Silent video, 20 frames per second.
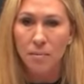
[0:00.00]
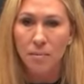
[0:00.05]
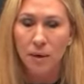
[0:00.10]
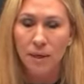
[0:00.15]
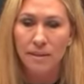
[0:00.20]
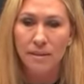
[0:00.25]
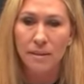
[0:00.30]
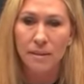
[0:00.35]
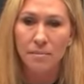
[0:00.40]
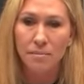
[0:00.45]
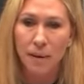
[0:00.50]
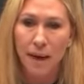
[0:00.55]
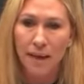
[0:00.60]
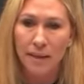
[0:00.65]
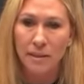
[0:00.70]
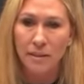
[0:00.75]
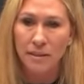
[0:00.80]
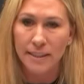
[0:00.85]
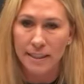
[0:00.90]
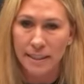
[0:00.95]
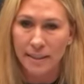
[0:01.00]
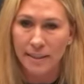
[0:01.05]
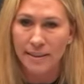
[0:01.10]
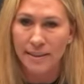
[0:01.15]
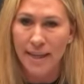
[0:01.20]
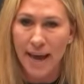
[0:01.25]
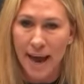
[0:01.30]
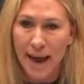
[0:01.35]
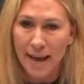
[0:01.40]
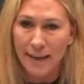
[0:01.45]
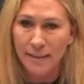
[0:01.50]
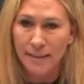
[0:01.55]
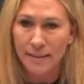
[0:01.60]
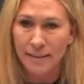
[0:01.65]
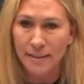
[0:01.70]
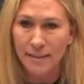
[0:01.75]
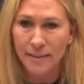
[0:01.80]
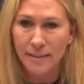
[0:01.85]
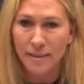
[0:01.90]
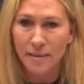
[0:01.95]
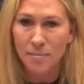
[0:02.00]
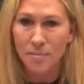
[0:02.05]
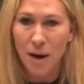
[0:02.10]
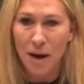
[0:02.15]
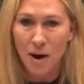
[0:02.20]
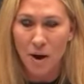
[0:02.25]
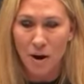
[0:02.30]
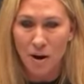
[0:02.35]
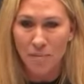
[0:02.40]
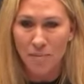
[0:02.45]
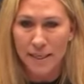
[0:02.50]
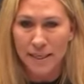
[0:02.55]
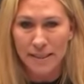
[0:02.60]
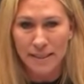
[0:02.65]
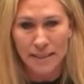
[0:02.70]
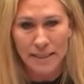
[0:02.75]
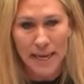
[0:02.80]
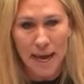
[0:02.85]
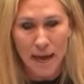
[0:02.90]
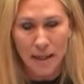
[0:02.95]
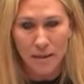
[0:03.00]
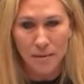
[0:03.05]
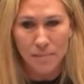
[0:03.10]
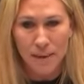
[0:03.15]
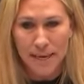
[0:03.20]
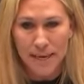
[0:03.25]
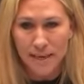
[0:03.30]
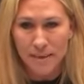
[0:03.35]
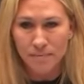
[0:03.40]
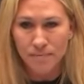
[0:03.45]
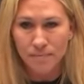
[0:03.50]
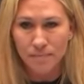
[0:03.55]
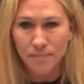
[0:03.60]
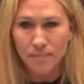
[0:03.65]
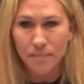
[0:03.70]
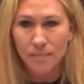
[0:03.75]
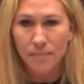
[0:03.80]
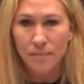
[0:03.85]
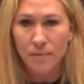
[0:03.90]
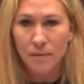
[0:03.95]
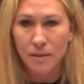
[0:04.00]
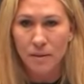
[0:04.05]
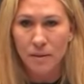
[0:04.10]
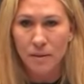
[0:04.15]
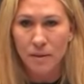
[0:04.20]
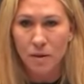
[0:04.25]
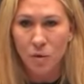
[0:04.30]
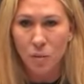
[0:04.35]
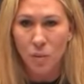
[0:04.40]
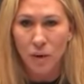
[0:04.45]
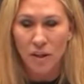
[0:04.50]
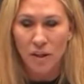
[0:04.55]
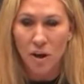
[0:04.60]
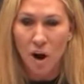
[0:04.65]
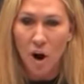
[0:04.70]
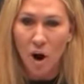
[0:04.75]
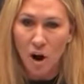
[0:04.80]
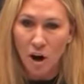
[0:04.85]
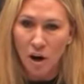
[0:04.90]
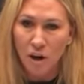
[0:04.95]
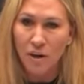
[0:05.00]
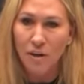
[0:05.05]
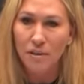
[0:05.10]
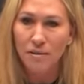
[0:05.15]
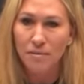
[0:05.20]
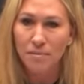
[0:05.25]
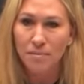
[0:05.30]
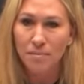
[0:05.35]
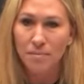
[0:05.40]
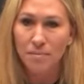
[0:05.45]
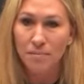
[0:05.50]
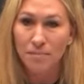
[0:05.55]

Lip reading: President Biden did that by arming the Taliban with our